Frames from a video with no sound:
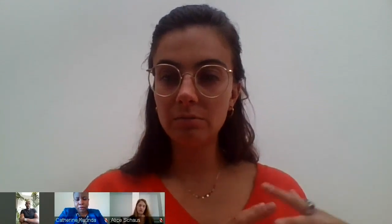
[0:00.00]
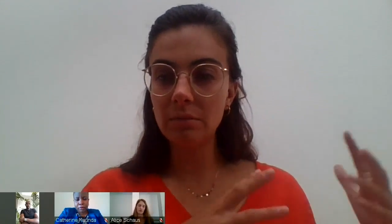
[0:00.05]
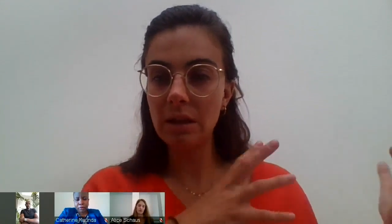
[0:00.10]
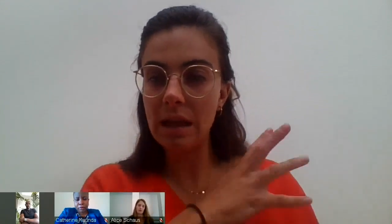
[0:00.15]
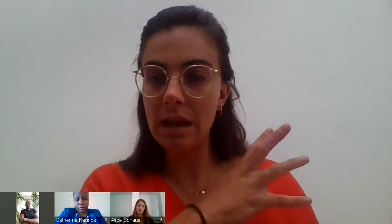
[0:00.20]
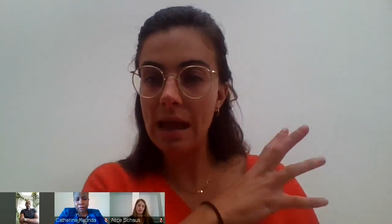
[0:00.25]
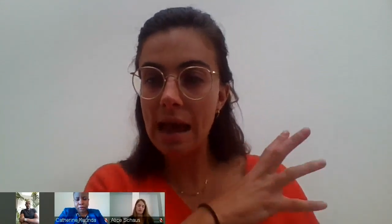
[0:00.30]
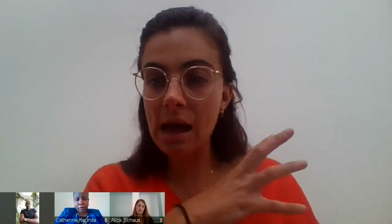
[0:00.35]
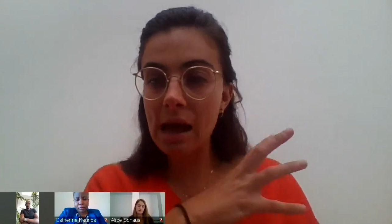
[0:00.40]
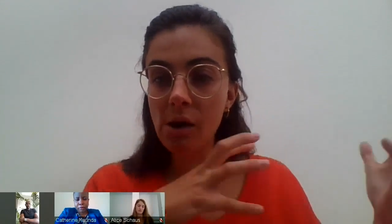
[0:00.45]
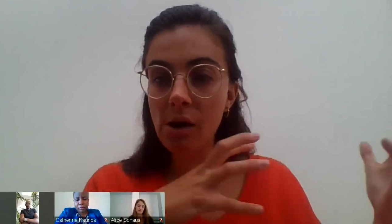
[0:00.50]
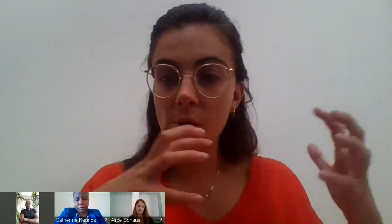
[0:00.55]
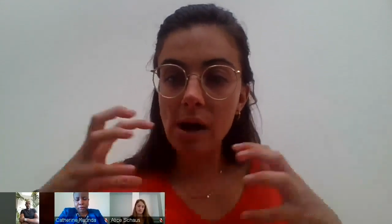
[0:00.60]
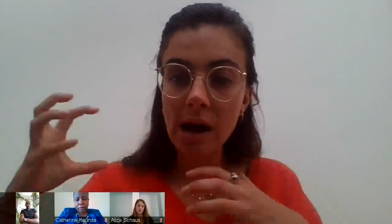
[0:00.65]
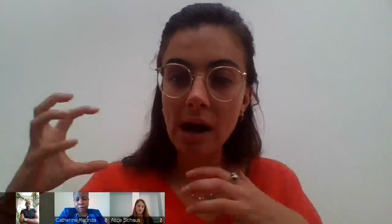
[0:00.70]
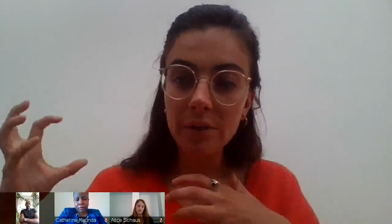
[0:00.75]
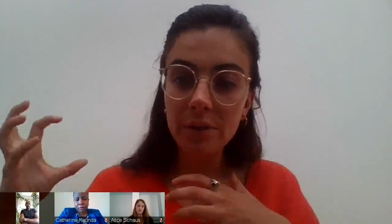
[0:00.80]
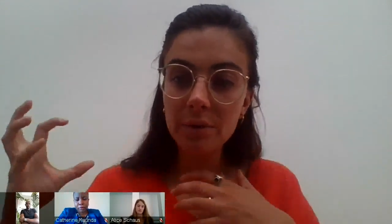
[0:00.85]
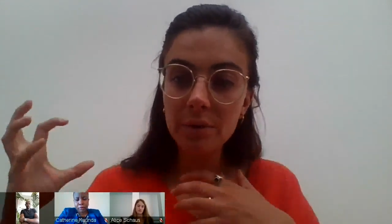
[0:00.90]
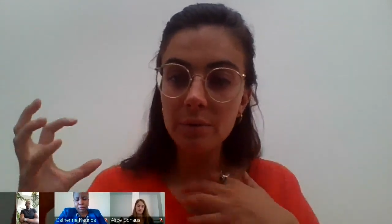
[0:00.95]

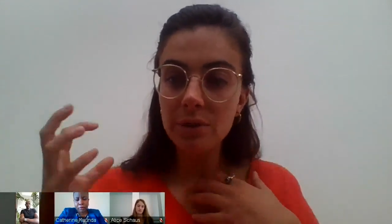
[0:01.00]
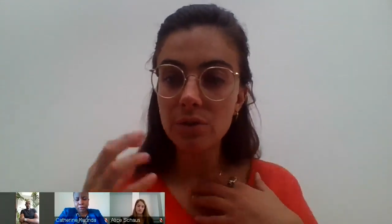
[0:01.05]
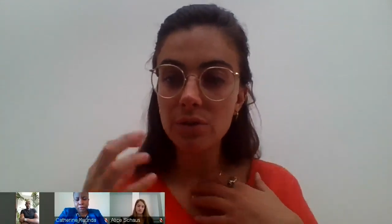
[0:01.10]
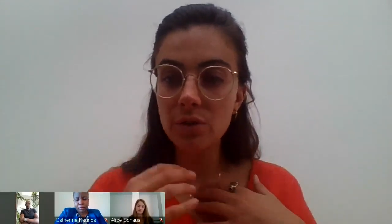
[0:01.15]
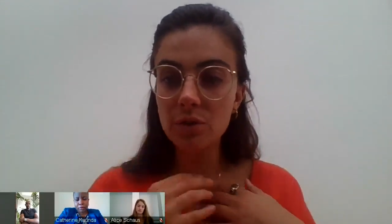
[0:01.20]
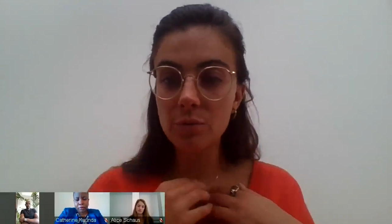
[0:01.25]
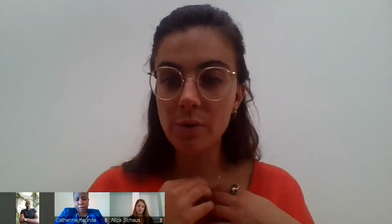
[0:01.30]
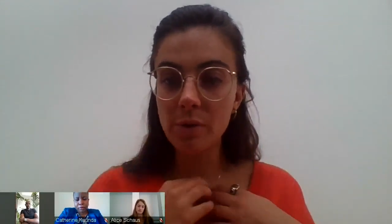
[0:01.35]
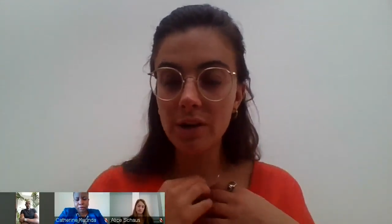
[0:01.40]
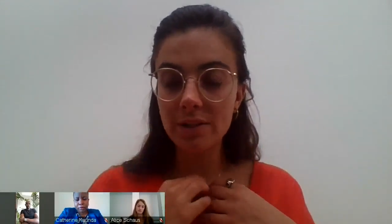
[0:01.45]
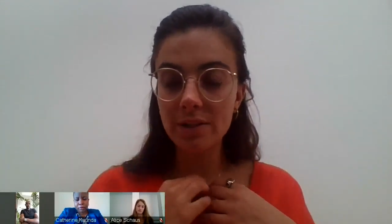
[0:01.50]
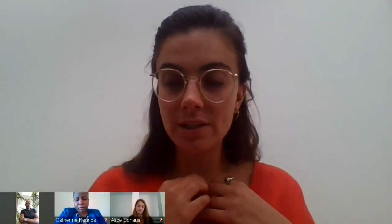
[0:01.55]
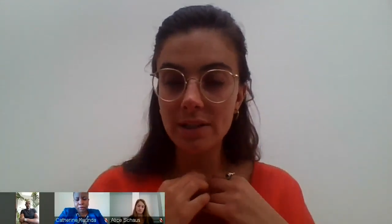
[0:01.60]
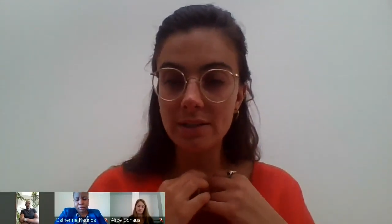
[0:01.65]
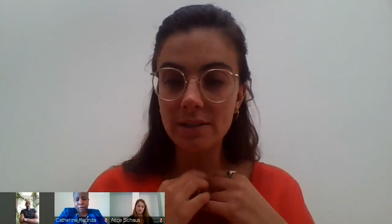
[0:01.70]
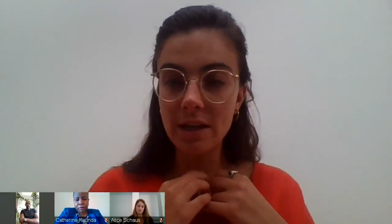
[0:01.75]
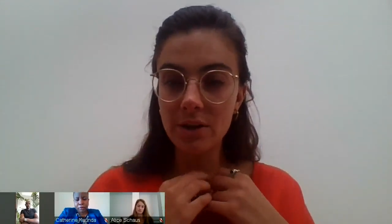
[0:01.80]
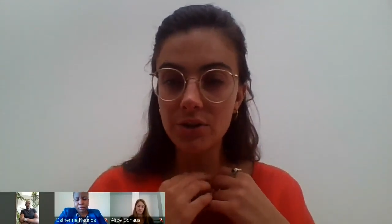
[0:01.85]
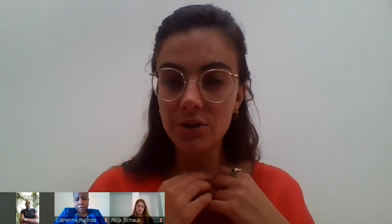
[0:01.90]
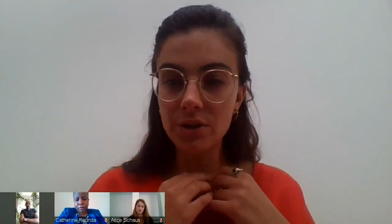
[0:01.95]
how the research process
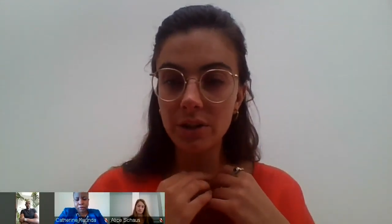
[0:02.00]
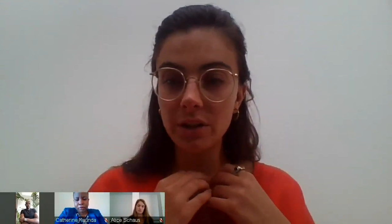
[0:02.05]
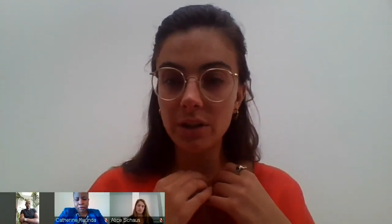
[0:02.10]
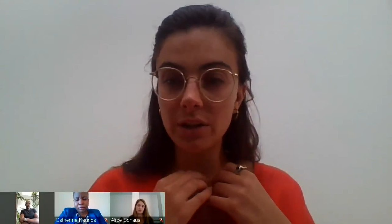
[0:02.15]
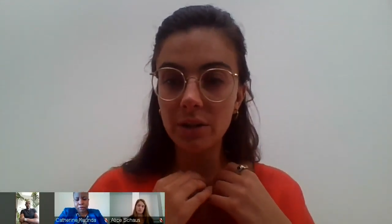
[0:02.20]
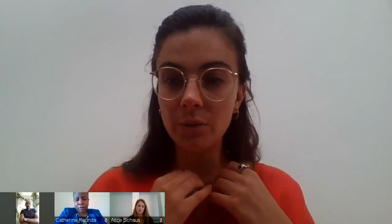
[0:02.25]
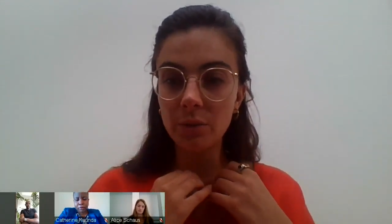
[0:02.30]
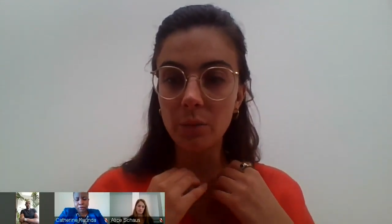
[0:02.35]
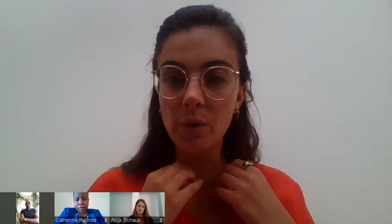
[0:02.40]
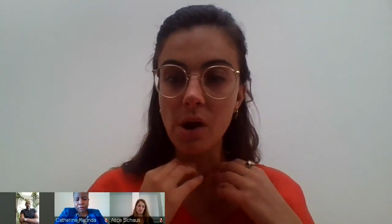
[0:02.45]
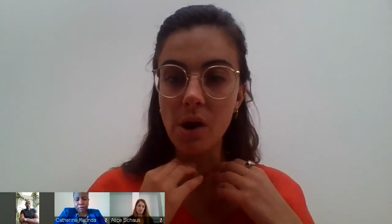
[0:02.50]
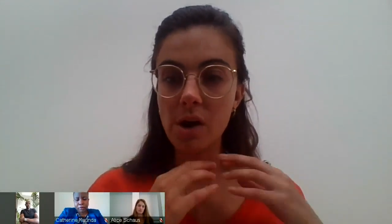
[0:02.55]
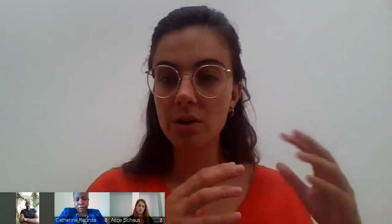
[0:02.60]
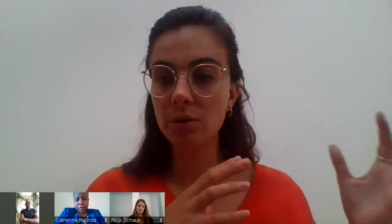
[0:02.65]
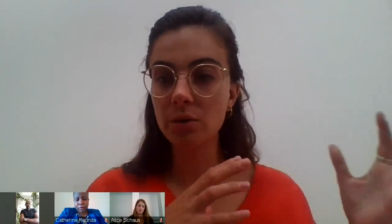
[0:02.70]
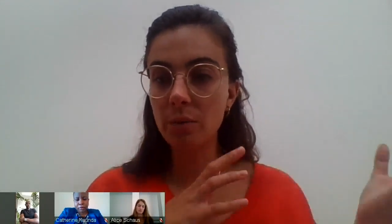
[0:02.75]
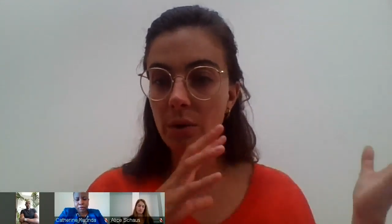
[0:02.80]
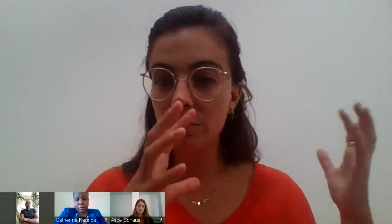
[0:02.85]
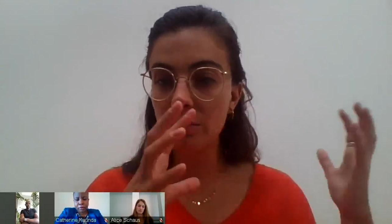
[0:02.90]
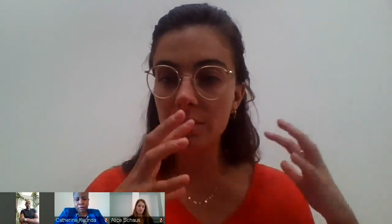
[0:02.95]
actually worked?
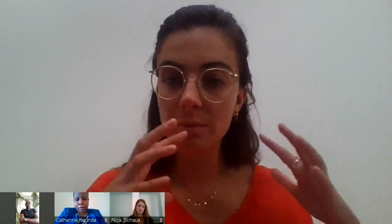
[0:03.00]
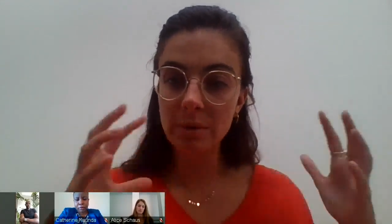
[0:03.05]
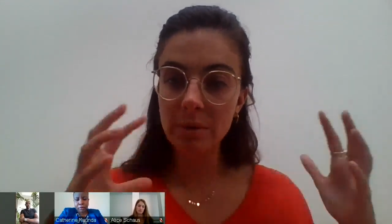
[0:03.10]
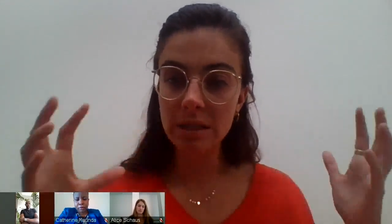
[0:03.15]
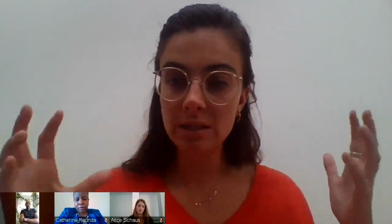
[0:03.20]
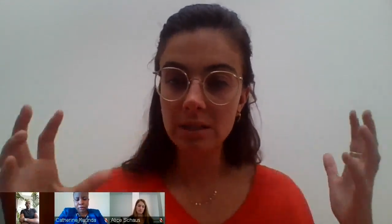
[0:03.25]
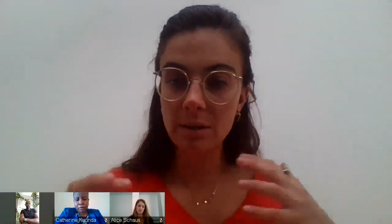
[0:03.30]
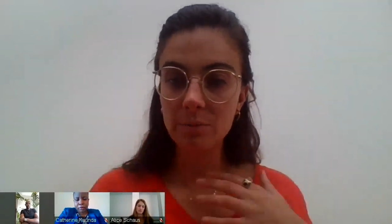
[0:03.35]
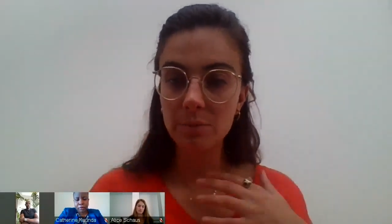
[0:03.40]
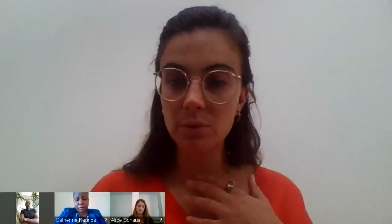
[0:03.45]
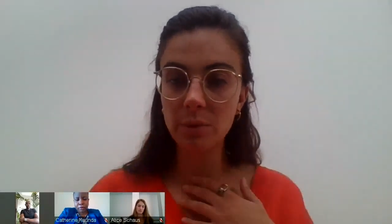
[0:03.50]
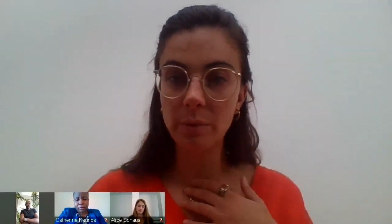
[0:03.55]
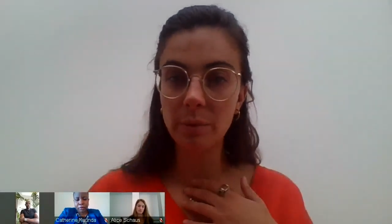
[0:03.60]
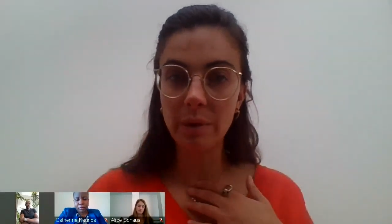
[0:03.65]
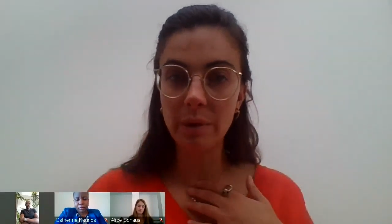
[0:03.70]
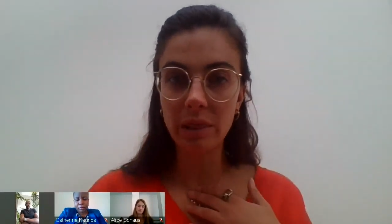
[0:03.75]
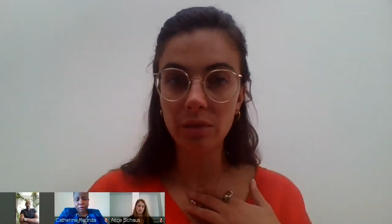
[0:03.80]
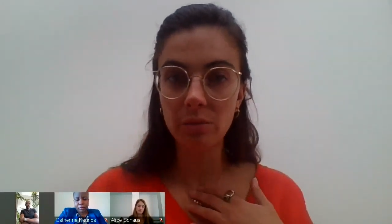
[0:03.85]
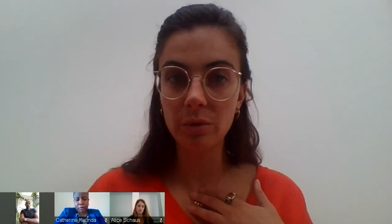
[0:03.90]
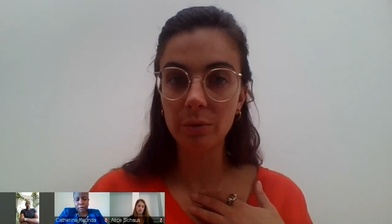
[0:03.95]
What were the main steps we
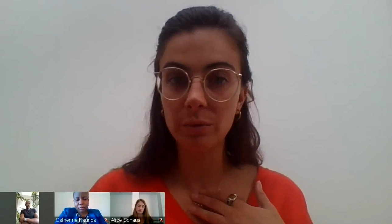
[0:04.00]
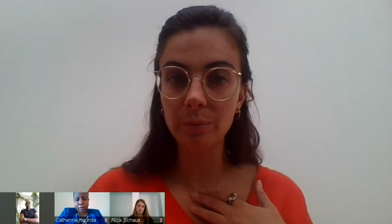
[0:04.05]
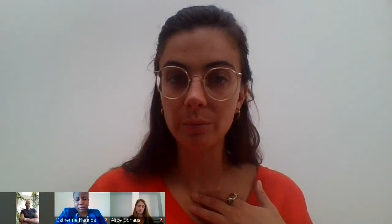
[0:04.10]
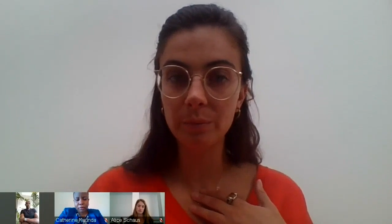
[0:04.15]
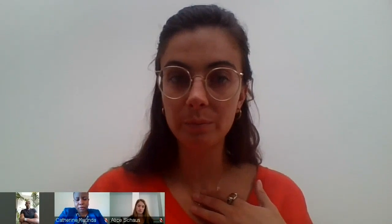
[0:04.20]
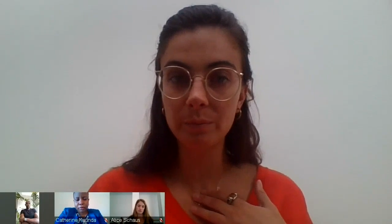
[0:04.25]
went through?